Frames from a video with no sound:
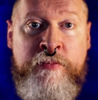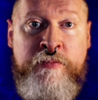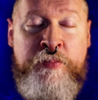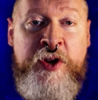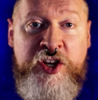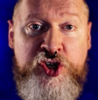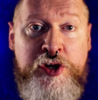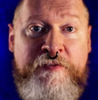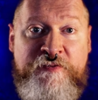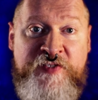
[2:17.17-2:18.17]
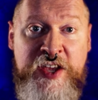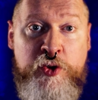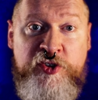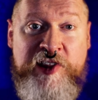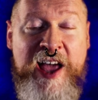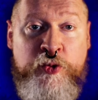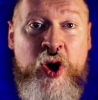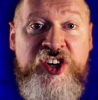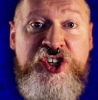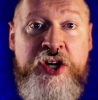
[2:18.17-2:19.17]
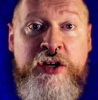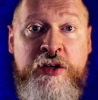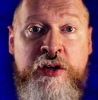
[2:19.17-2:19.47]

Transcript: But it sure feels like Russia.